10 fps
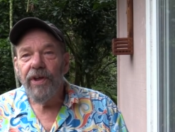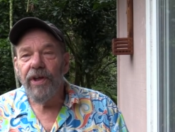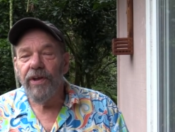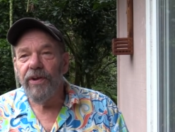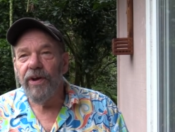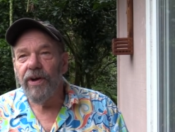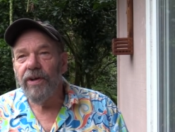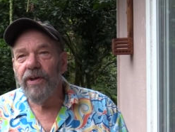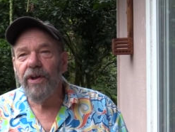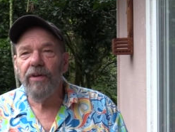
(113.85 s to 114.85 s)
and
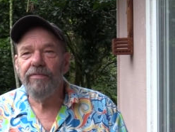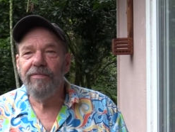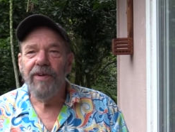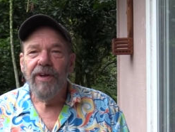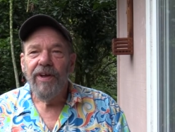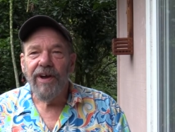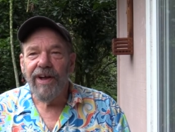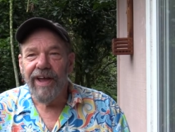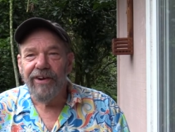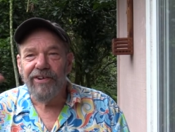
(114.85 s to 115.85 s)
uh, enough
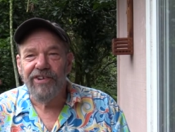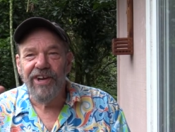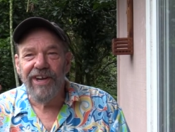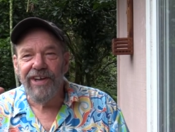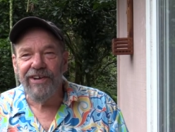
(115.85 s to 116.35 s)
uh, energy